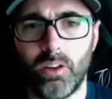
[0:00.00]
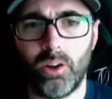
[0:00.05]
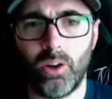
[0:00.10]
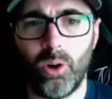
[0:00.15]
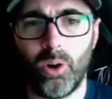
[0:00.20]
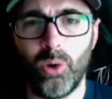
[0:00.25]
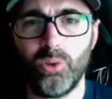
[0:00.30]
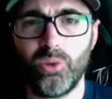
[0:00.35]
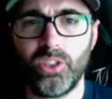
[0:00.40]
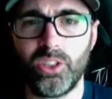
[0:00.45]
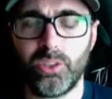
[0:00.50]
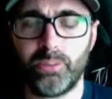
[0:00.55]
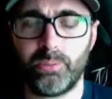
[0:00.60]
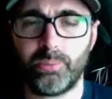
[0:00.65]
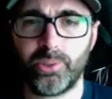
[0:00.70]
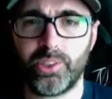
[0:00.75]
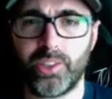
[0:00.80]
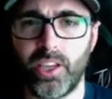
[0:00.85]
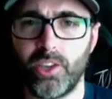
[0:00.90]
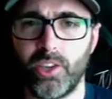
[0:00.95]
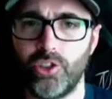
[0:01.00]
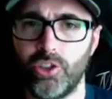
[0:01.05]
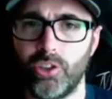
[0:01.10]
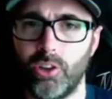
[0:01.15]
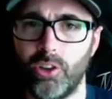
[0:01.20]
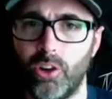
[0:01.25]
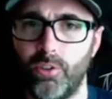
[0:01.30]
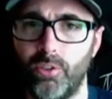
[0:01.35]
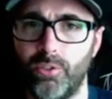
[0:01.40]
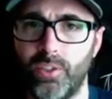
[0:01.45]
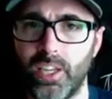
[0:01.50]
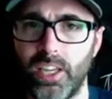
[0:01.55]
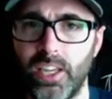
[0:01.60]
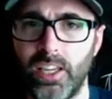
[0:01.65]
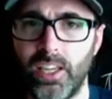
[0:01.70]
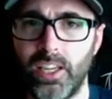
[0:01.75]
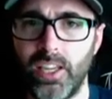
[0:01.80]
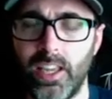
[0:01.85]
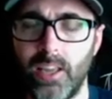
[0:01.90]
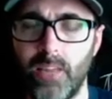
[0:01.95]
own interpretation of
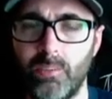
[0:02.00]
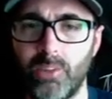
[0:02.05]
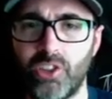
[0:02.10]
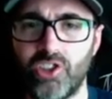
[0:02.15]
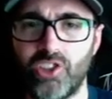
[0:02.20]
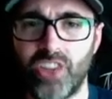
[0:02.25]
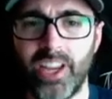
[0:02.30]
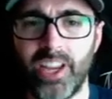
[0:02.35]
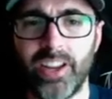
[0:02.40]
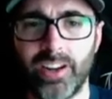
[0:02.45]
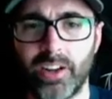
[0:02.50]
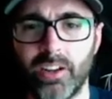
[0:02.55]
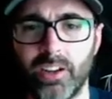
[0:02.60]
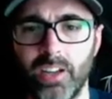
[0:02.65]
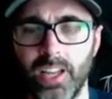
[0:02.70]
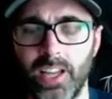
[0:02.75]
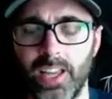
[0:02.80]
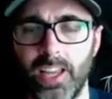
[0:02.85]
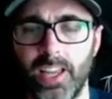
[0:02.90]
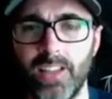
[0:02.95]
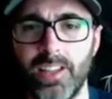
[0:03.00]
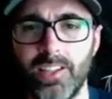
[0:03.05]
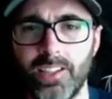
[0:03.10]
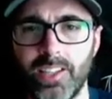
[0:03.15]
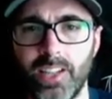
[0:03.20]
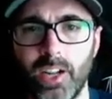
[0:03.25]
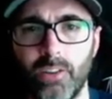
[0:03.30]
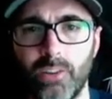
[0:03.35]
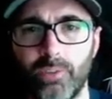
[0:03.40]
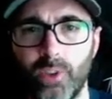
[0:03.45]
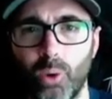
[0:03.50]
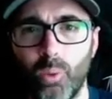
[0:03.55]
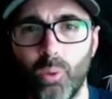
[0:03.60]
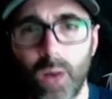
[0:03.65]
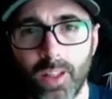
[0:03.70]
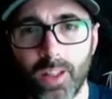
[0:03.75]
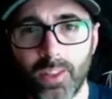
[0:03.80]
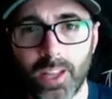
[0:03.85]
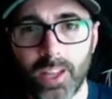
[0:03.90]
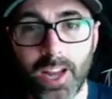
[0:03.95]
the image data instead of the
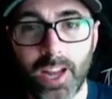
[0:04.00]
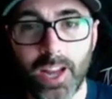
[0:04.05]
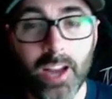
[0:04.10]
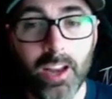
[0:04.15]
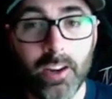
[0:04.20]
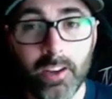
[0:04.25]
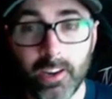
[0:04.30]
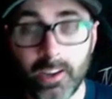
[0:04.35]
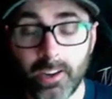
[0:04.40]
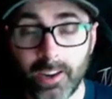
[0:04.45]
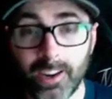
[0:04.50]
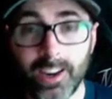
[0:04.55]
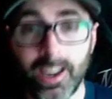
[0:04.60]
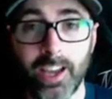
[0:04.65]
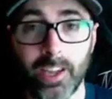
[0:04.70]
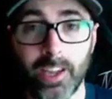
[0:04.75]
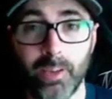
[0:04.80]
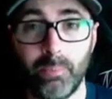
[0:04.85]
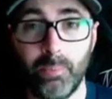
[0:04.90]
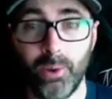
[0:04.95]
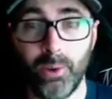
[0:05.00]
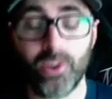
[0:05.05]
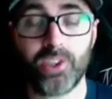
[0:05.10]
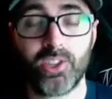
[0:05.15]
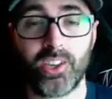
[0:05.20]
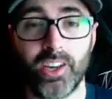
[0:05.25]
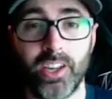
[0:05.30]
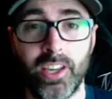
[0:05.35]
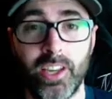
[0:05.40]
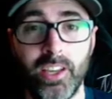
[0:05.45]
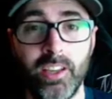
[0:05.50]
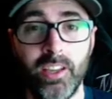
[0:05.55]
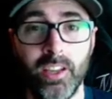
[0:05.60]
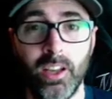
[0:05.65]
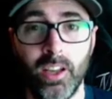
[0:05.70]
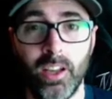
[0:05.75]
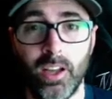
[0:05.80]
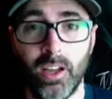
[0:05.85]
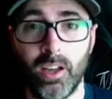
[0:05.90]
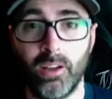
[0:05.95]
one that I like personally
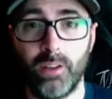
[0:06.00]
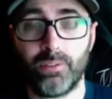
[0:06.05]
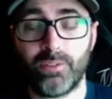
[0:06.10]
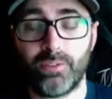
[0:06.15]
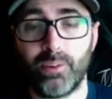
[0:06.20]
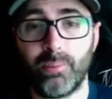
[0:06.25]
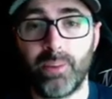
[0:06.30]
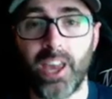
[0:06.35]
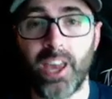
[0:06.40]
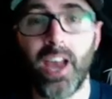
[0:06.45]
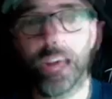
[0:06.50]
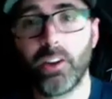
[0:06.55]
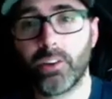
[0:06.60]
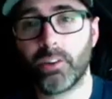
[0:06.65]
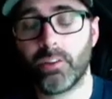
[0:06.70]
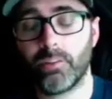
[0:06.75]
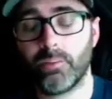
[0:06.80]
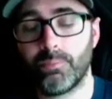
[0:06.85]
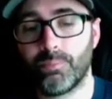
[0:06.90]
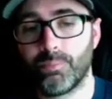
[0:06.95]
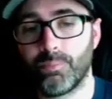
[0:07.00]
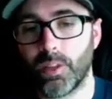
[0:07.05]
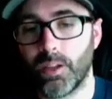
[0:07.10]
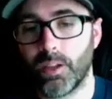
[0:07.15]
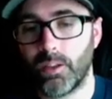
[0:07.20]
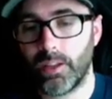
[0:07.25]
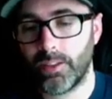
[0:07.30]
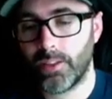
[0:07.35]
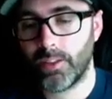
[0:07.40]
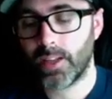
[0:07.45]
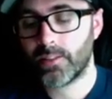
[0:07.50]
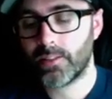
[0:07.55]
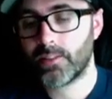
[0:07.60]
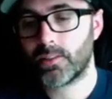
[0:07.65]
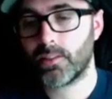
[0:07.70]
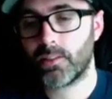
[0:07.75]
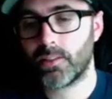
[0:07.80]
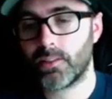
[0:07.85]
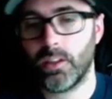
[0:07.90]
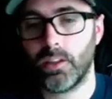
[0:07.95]
from Canon? And
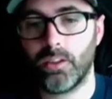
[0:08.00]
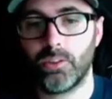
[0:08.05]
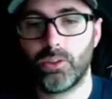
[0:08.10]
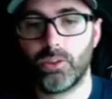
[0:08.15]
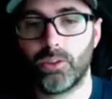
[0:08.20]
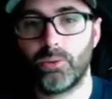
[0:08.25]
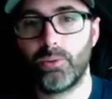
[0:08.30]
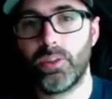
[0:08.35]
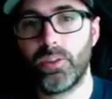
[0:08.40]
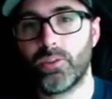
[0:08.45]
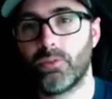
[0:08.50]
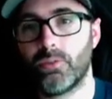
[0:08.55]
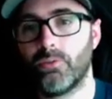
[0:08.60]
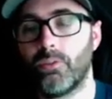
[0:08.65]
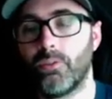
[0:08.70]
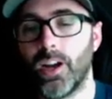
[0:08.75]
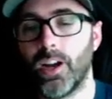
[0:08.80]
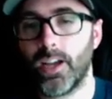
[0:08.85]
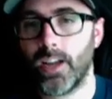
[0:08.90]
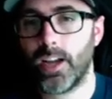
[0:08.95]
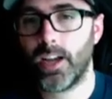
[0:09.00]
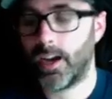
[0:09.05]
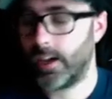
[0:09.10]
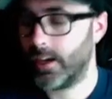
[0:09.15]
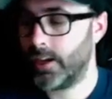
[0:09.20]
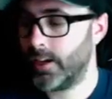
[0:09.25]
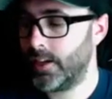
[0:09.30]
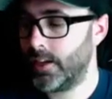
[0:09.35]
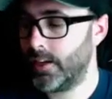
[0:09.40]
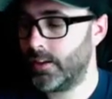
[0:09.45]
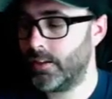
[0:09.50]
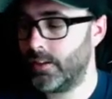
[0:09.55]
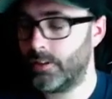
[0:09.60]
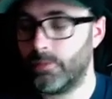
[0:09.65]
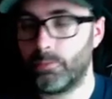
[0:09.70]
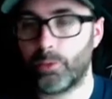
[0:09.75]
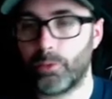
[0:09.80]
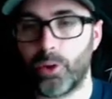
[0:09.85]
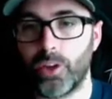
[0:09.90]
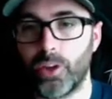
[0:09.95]
that's the reason why I'm
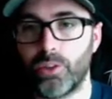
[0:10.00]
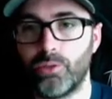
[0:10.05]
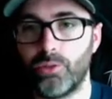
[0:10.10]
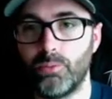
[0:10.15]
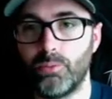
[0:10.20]
going to